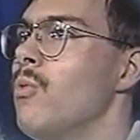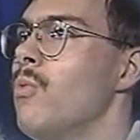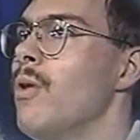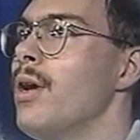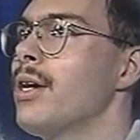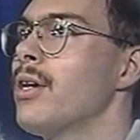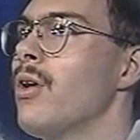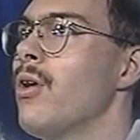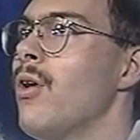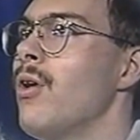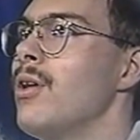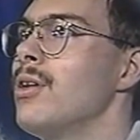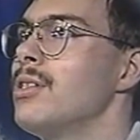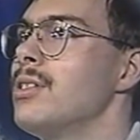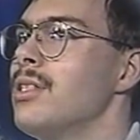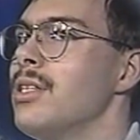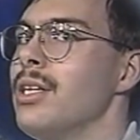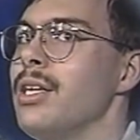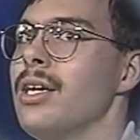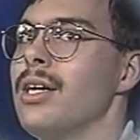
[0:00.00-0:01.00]
what
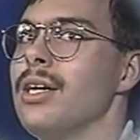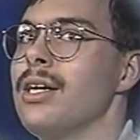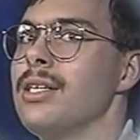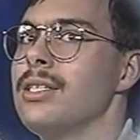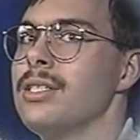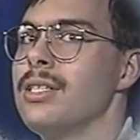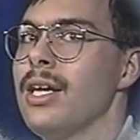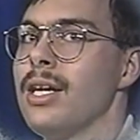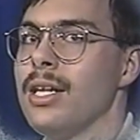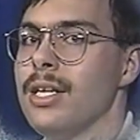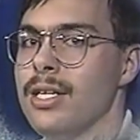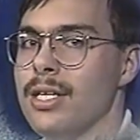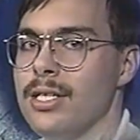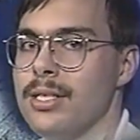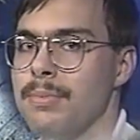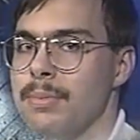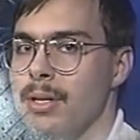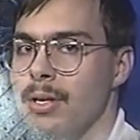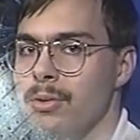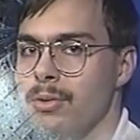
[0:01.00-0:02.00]
caused the second
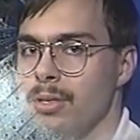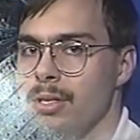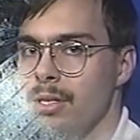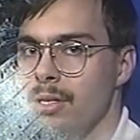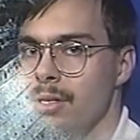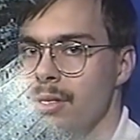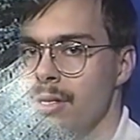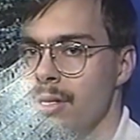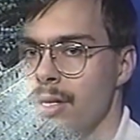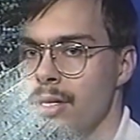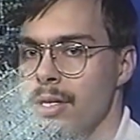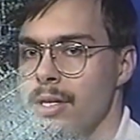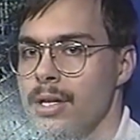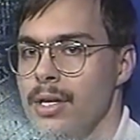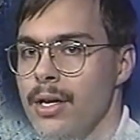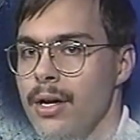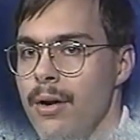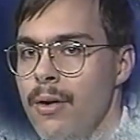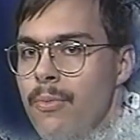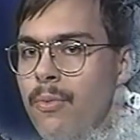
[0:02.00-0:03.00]
explosion
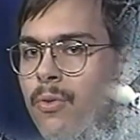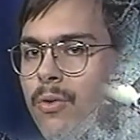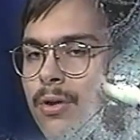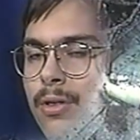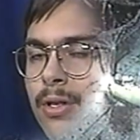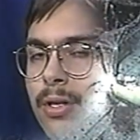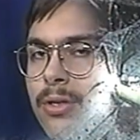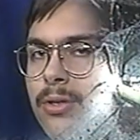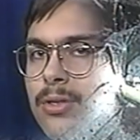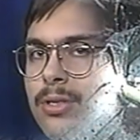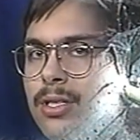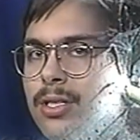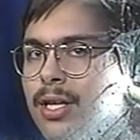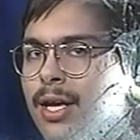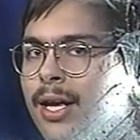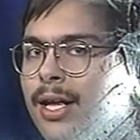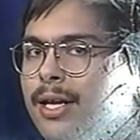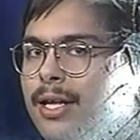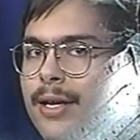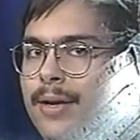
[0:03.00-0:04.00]
aboard the
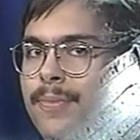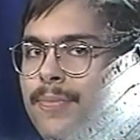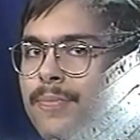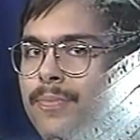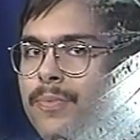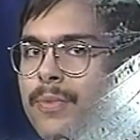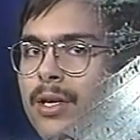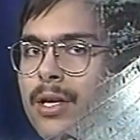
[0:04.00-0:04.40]
Lusitania.